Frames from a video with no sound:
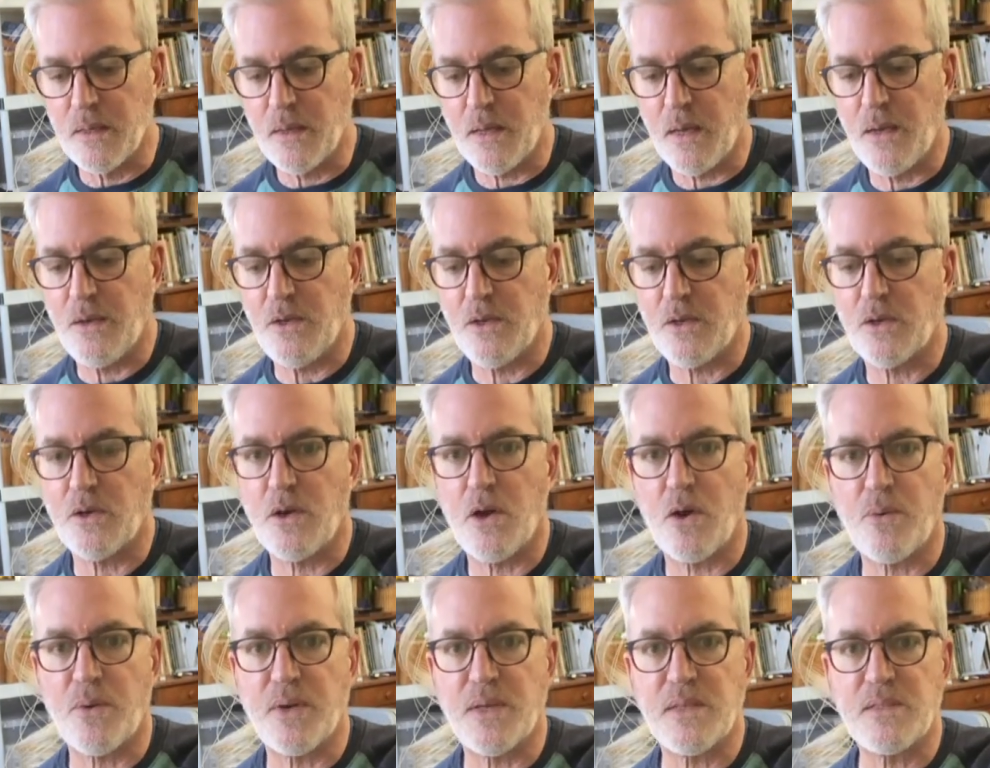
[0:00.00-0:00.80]
and you can
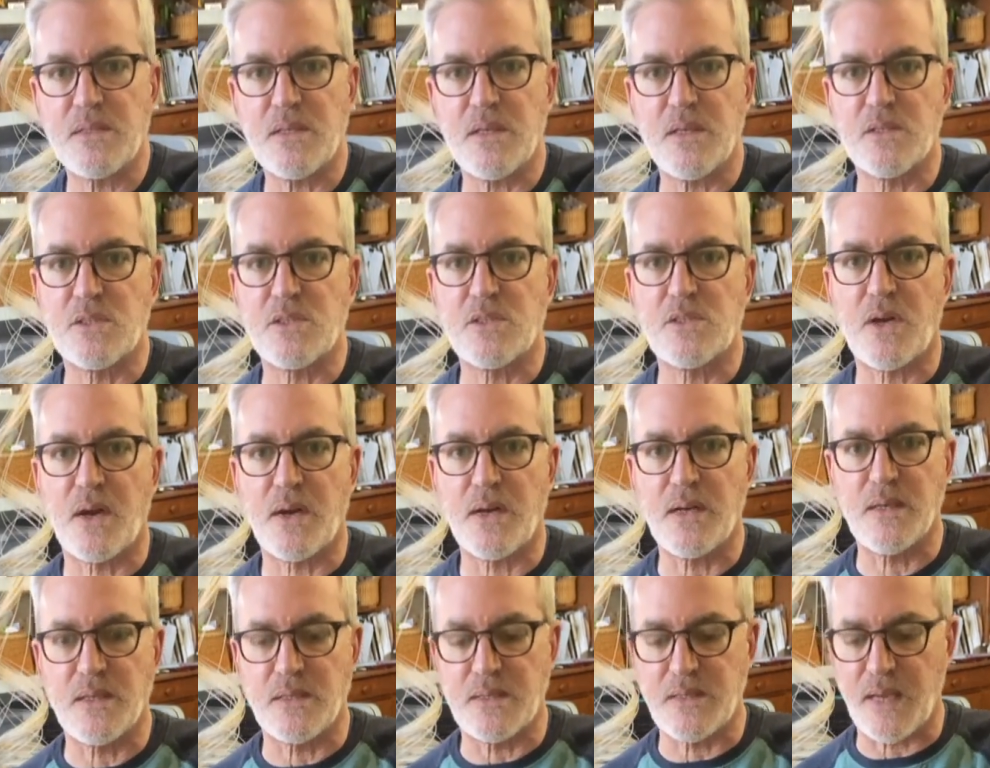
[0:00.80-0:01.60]
already see it's
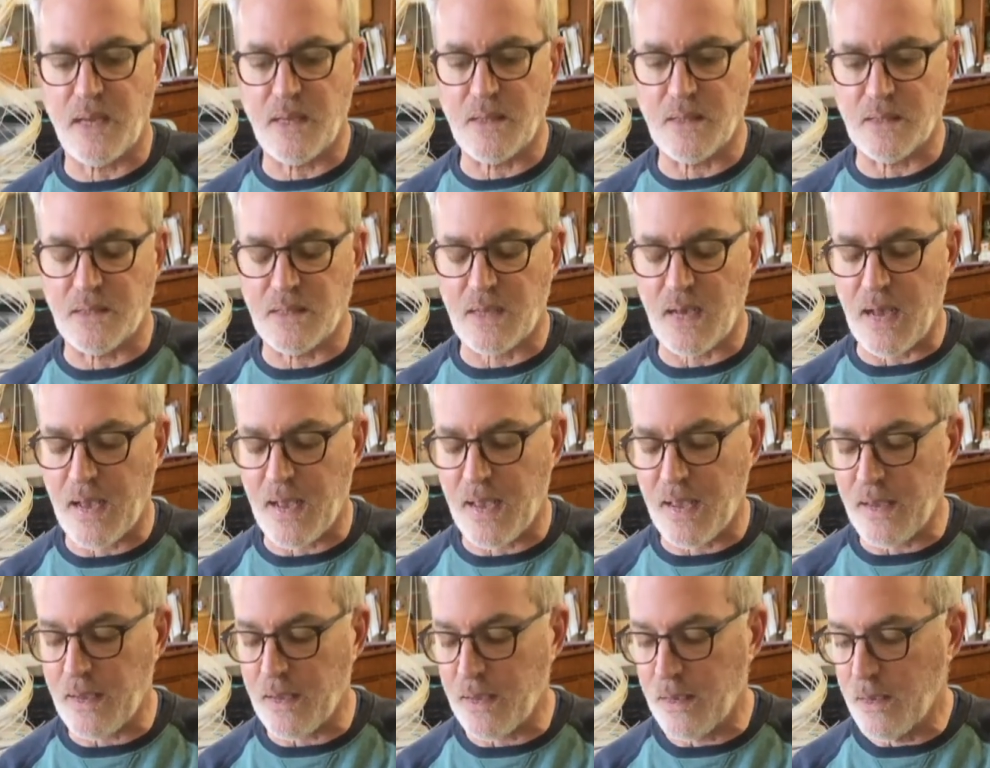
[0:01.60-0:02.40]
starting to take the
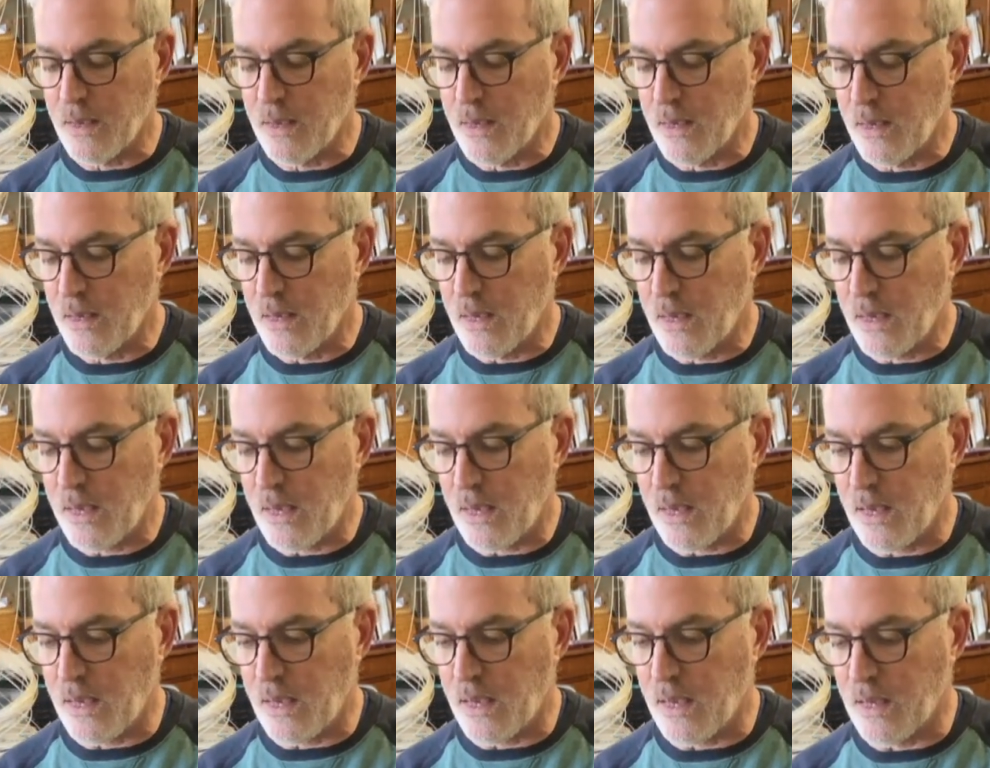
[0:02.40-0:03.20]
dye,
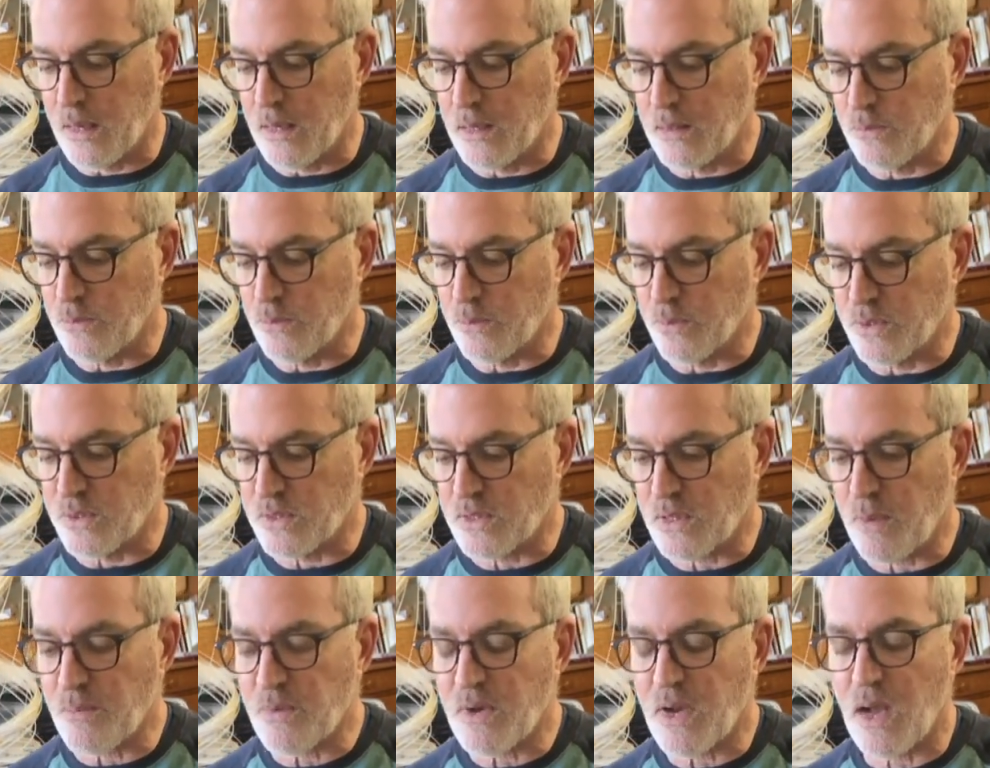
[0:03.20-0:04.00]
and with
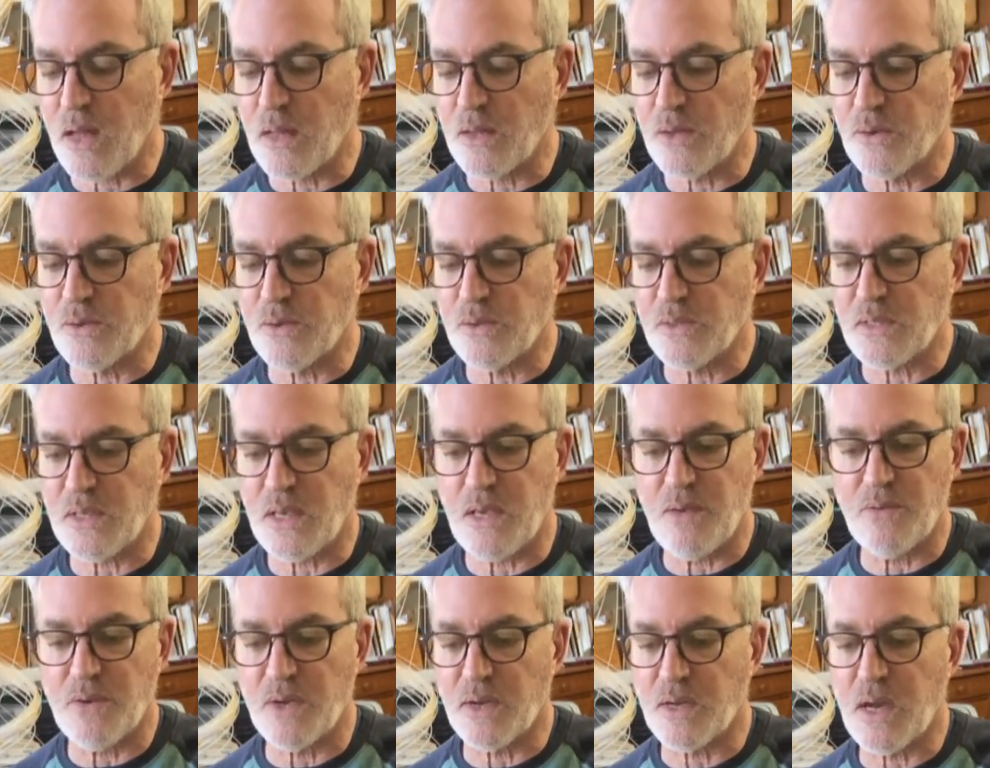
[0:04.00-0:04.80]
some colors,
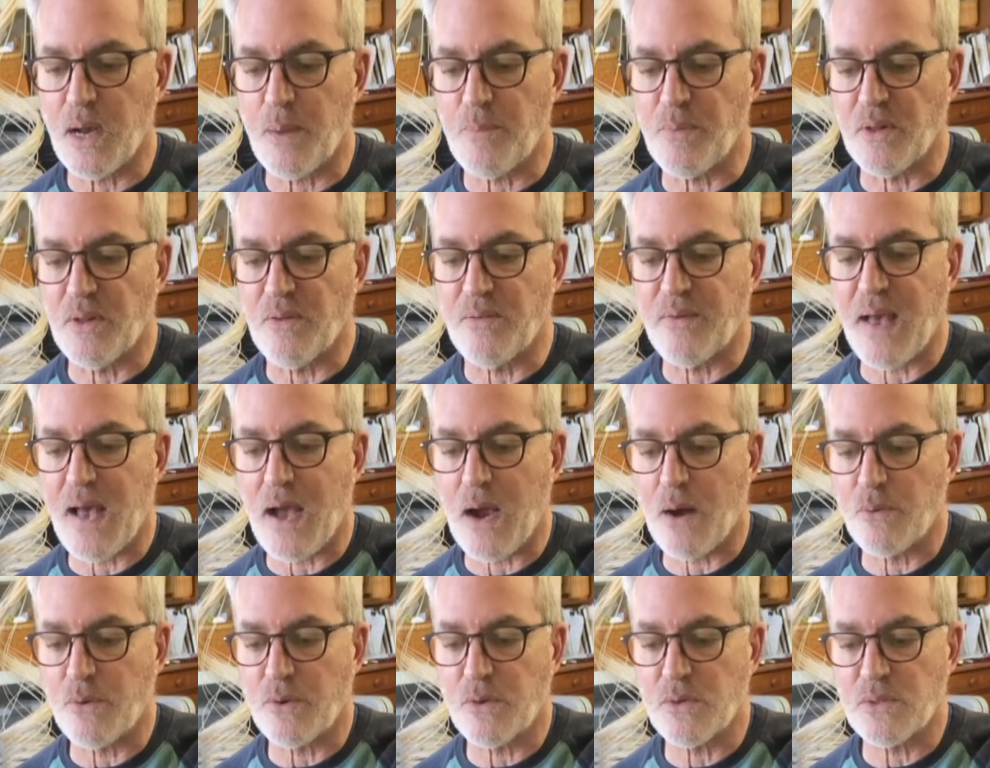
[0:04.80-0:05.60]
even a couple of
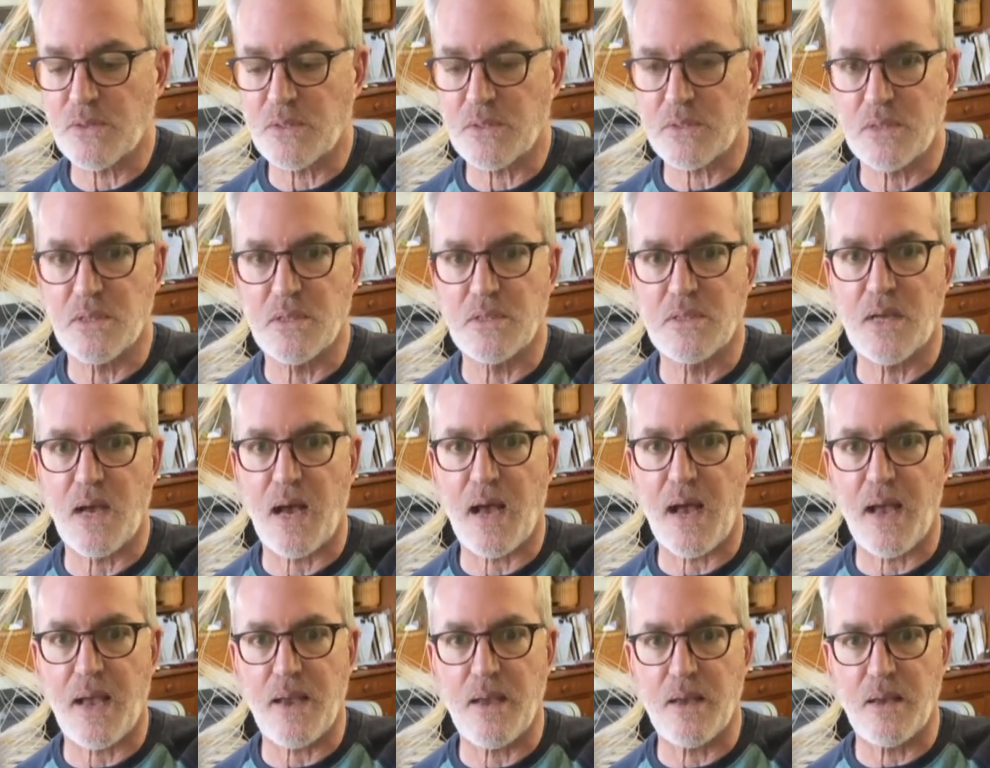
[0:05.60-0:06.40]
hours,
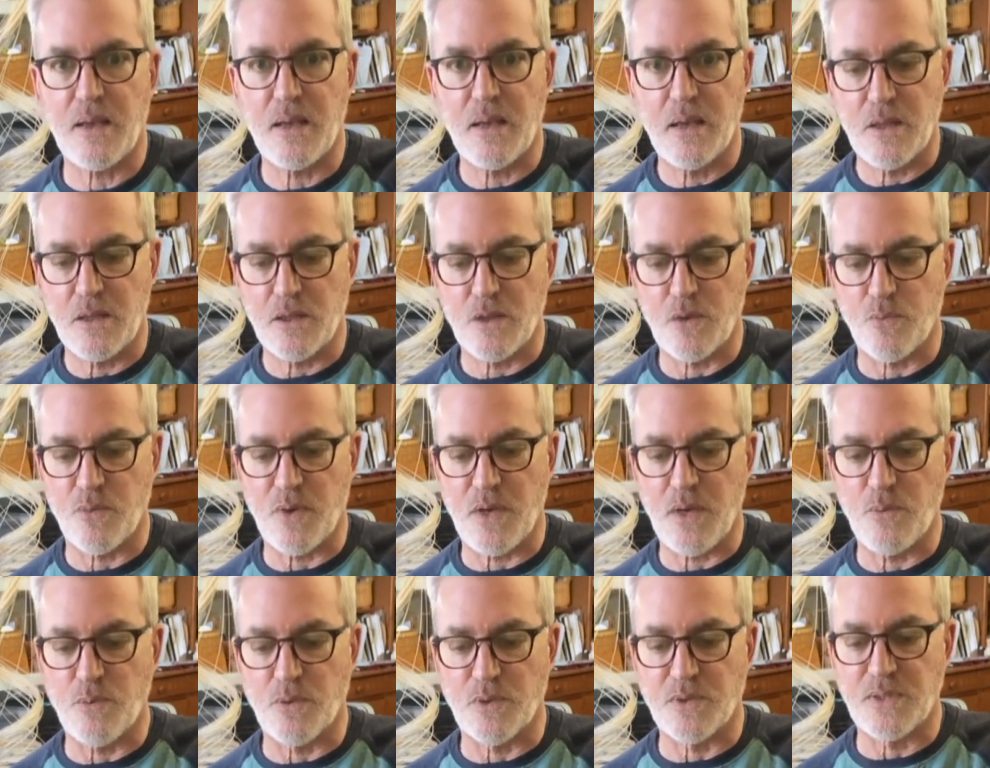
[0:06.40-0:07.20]
the
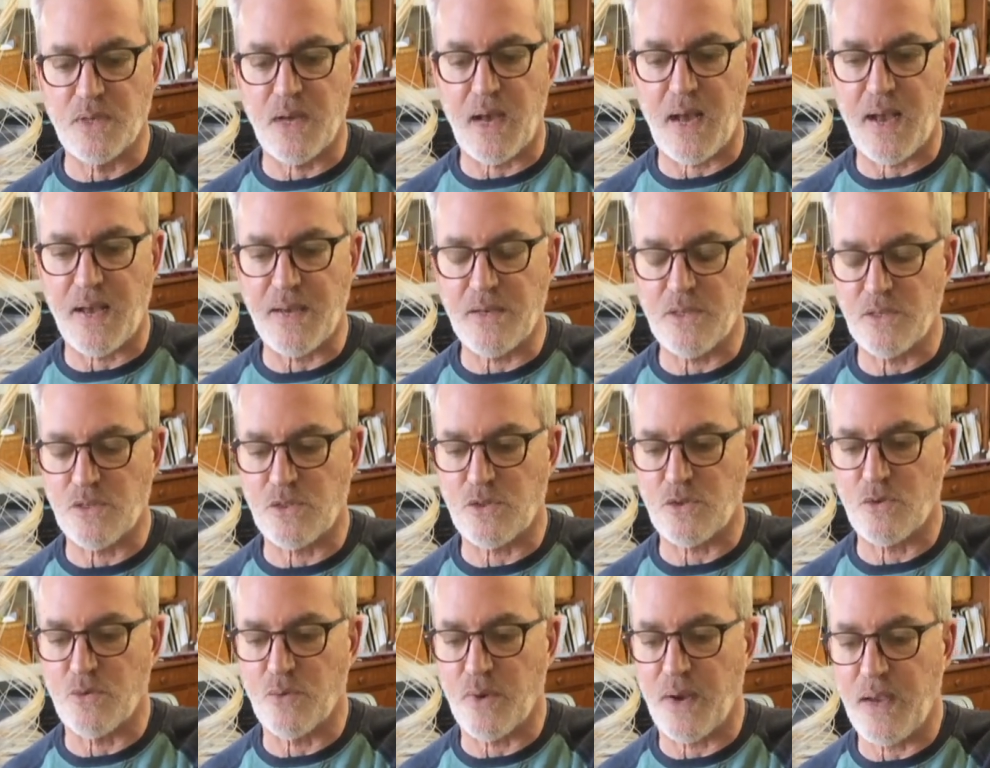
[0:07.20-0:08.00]
reed will dye
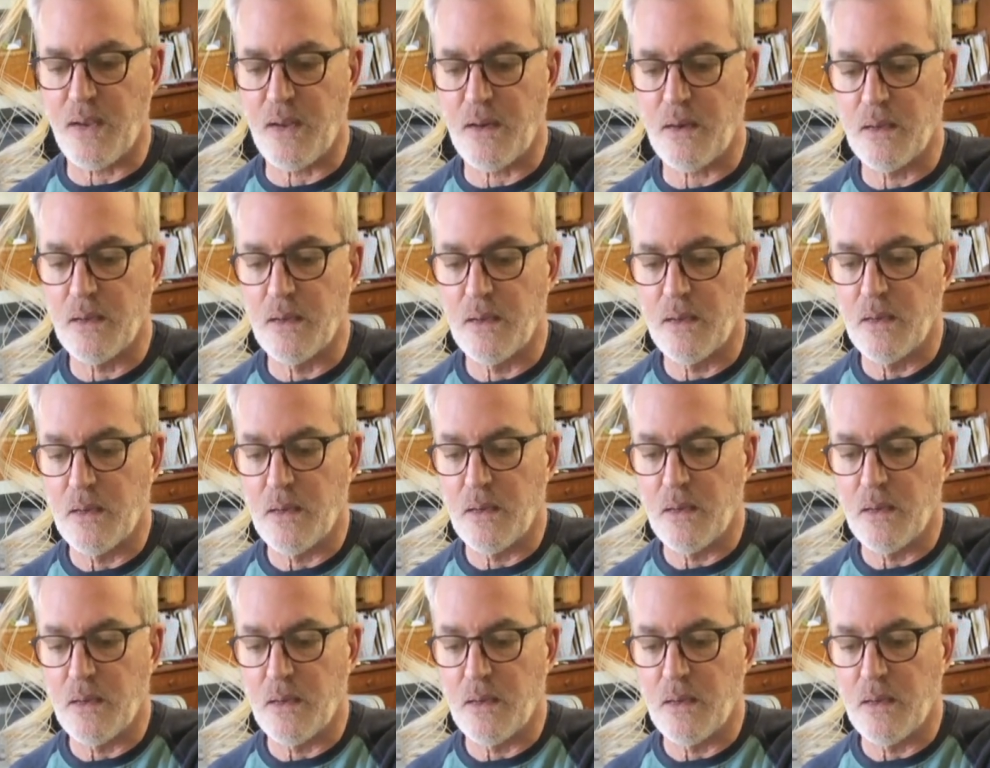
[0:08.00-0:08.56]
just great.